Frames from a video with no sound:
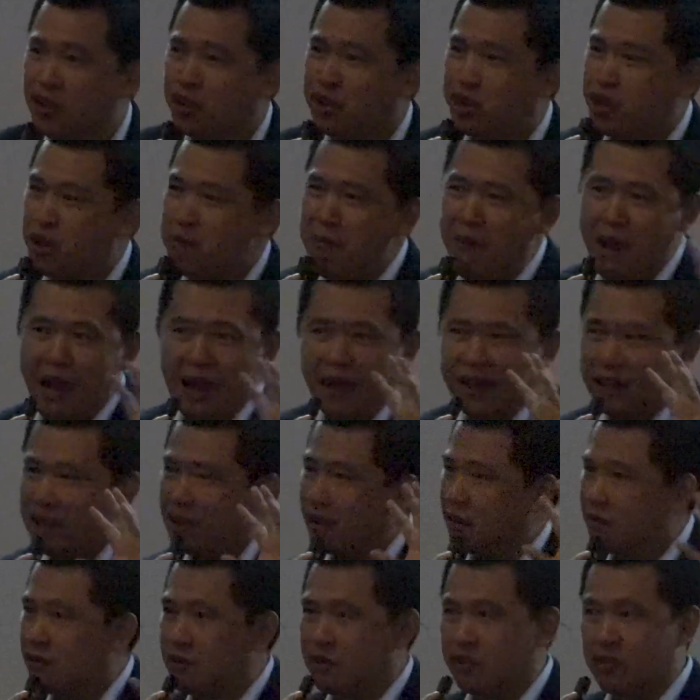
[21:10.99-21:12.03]
dramatic
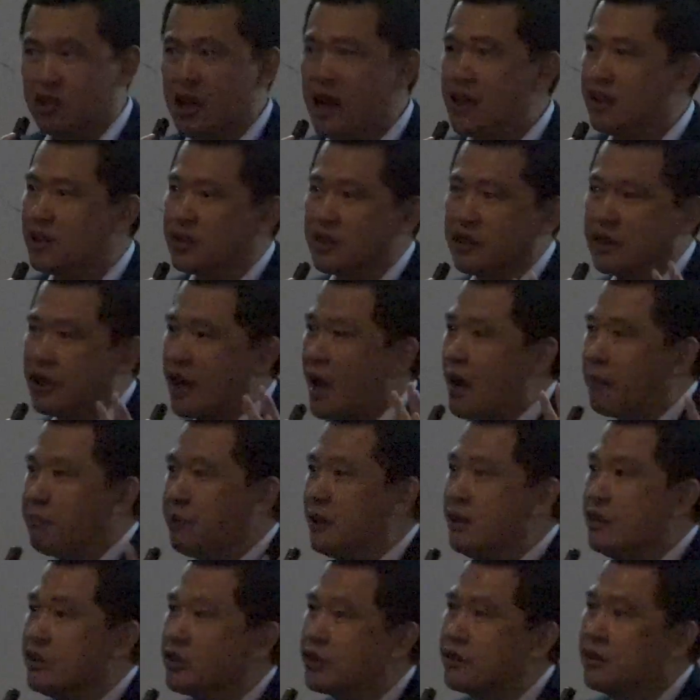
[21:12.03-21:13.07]
changes have
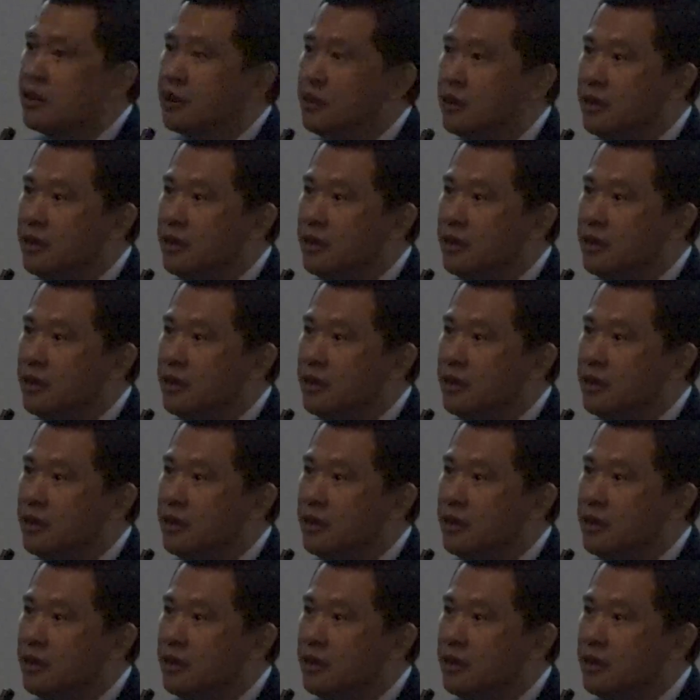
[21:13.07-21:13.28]
happened.